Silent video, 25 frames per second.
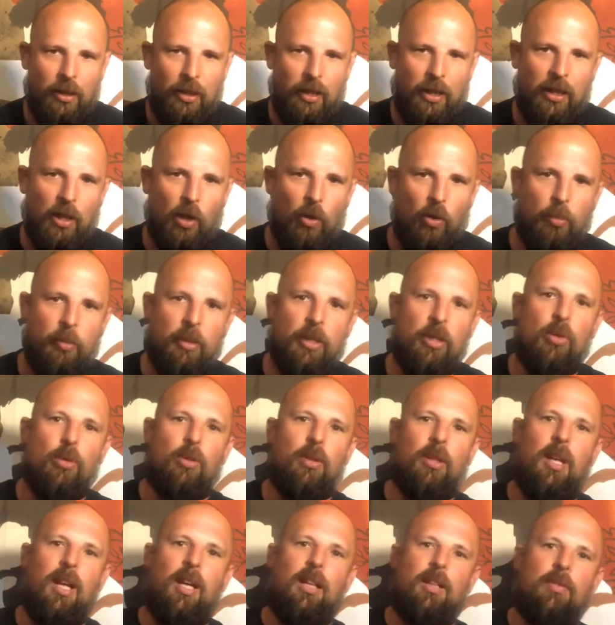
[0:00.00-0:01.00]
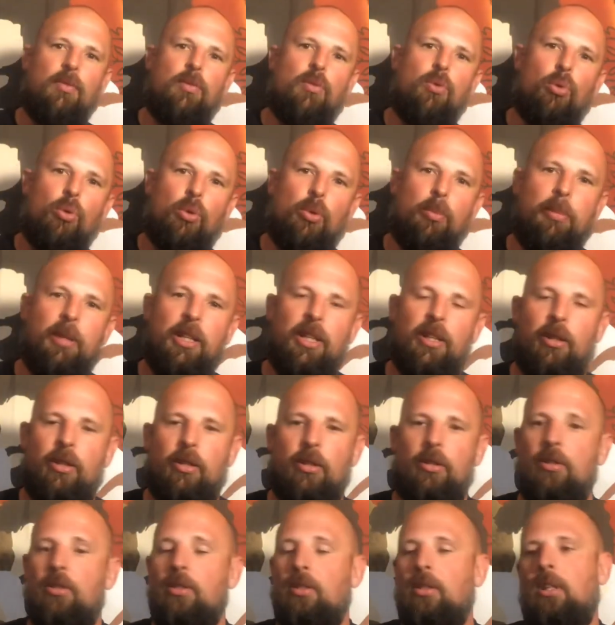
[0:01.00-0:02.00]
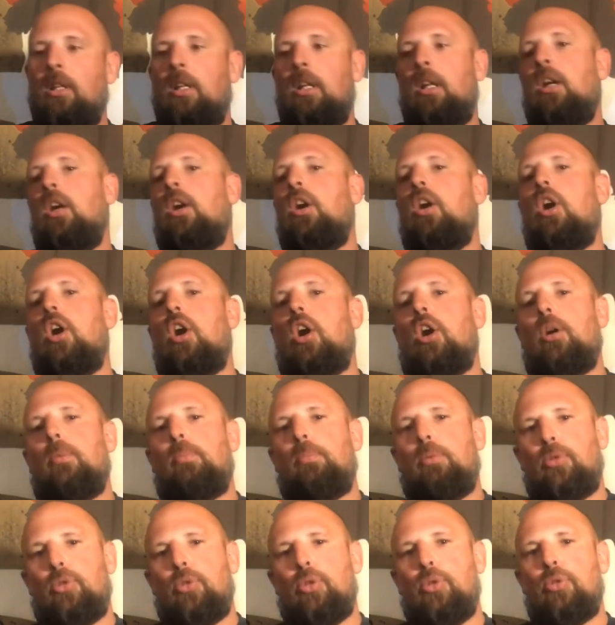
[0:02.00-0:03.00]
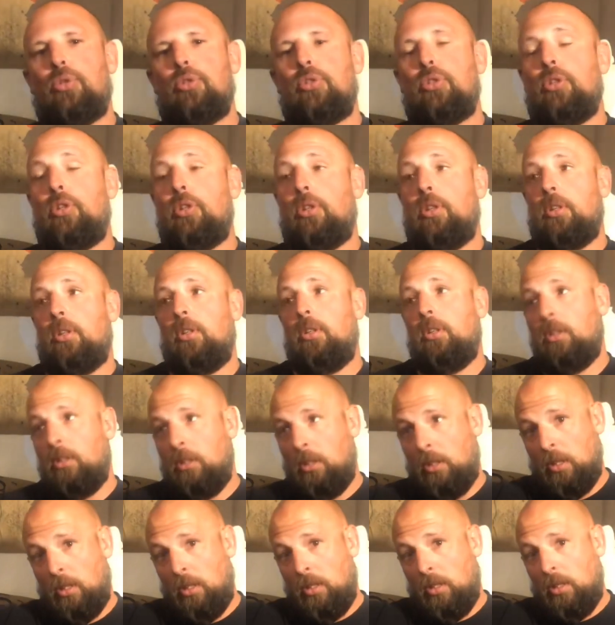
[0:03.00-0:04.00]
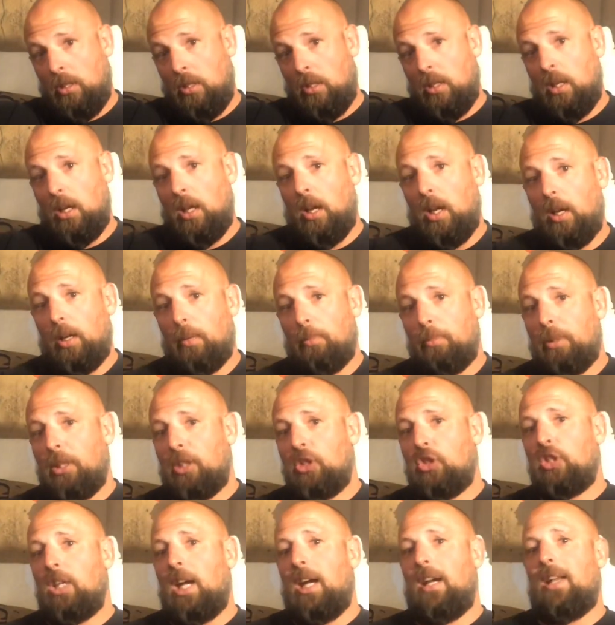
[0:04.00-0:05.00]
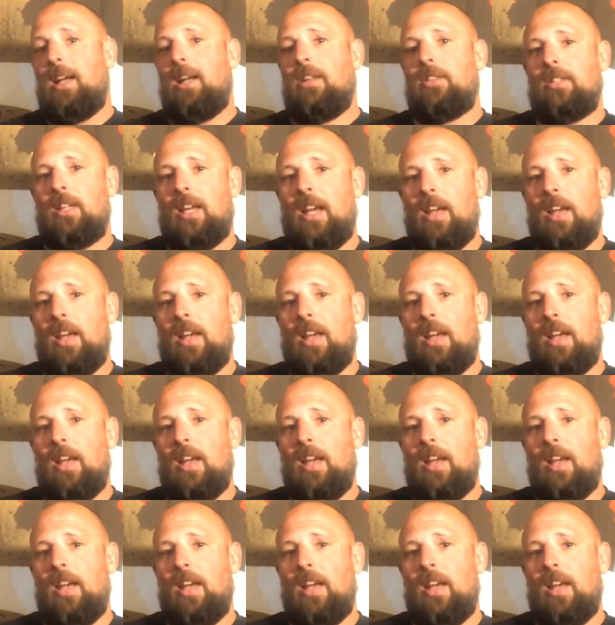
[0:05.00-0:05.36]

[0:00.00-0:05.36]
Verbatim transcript: I know we've been doing a lot of Florida beers. Our producer, uh, big shout out to